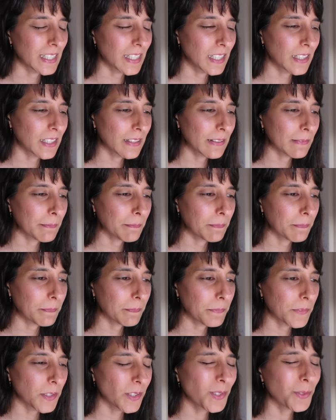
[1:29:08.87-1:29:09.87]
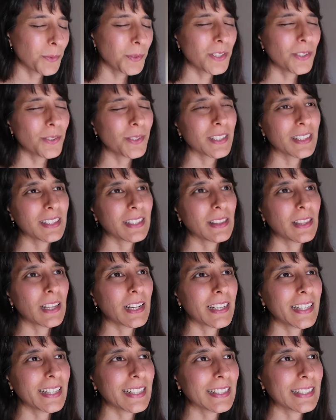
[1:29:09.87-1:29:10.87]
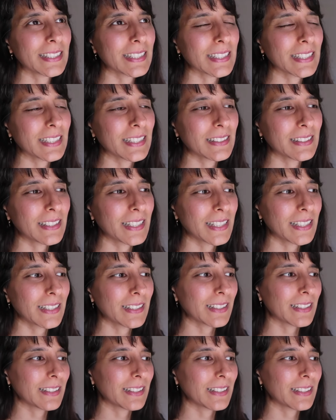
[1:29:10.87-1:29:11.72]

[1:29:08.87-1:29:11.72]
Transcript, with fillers: Um, you know, when you're at the lights and like,